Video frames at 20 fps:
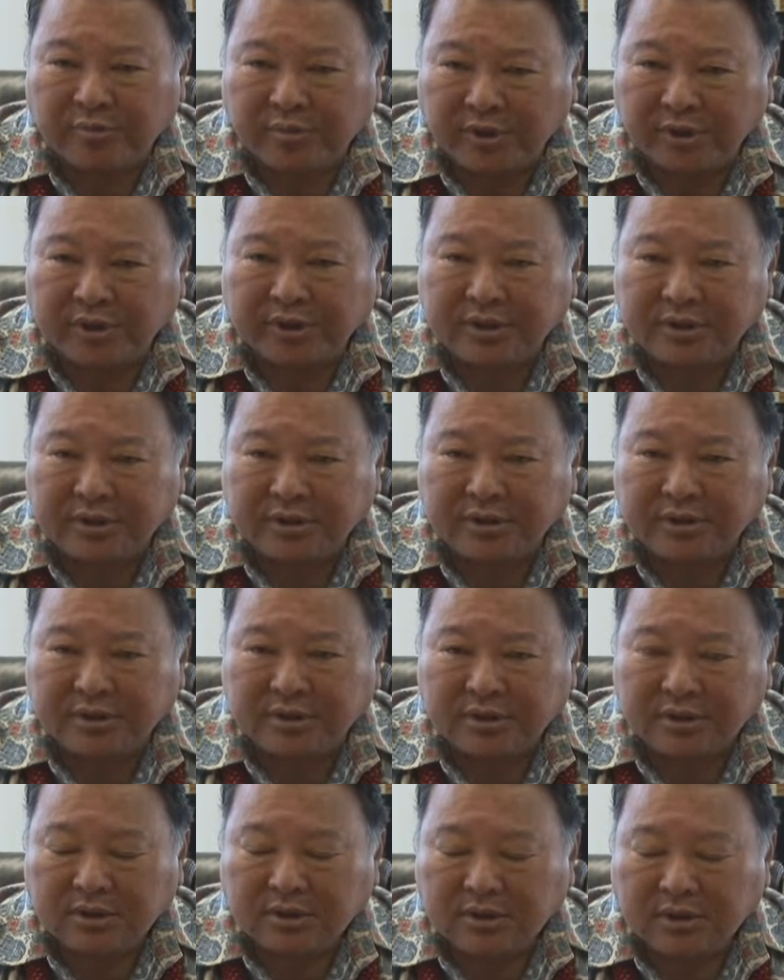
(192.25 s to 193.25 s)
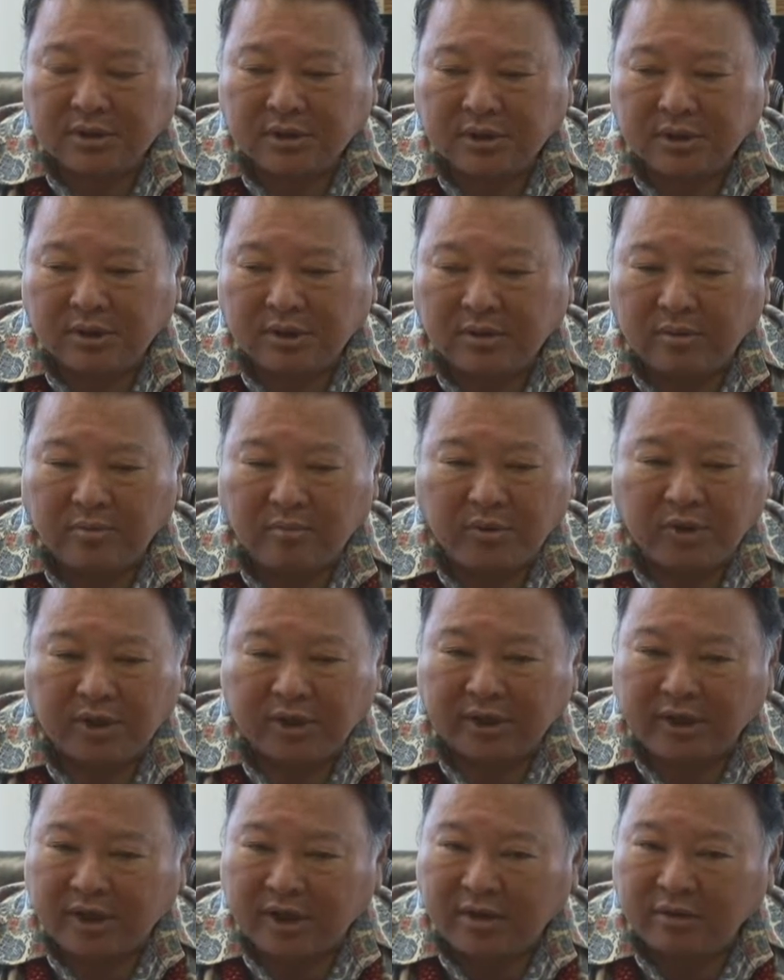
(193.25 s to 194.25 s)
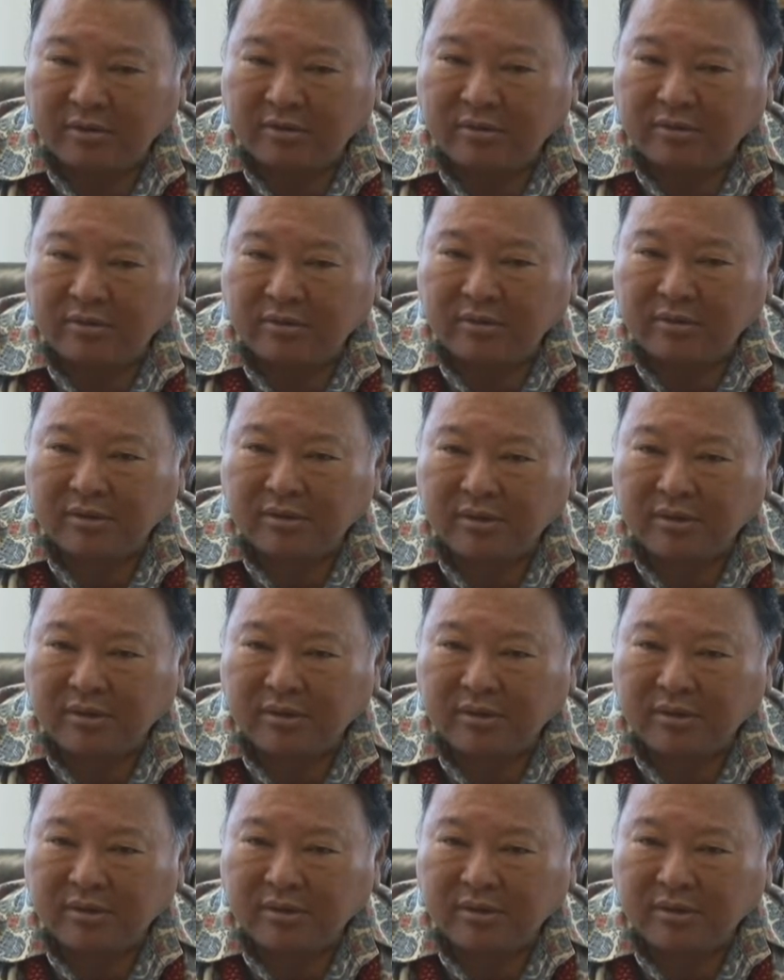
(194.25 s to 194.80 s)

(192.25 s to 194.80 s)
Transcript: abilities. Melly Carroll,